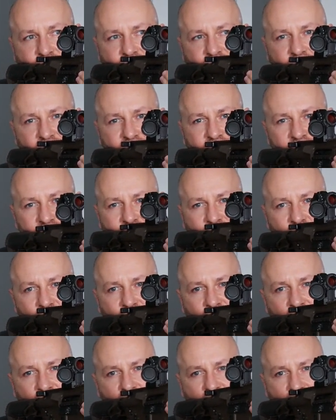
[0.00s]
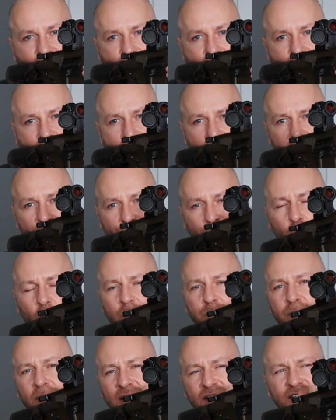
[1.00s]
I can, if I
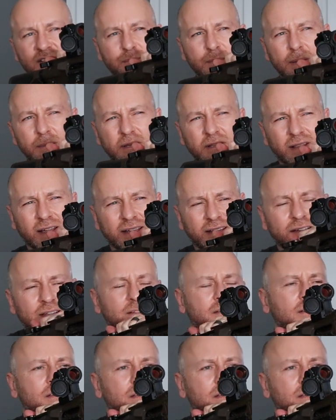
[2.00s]
wanna practice maybe like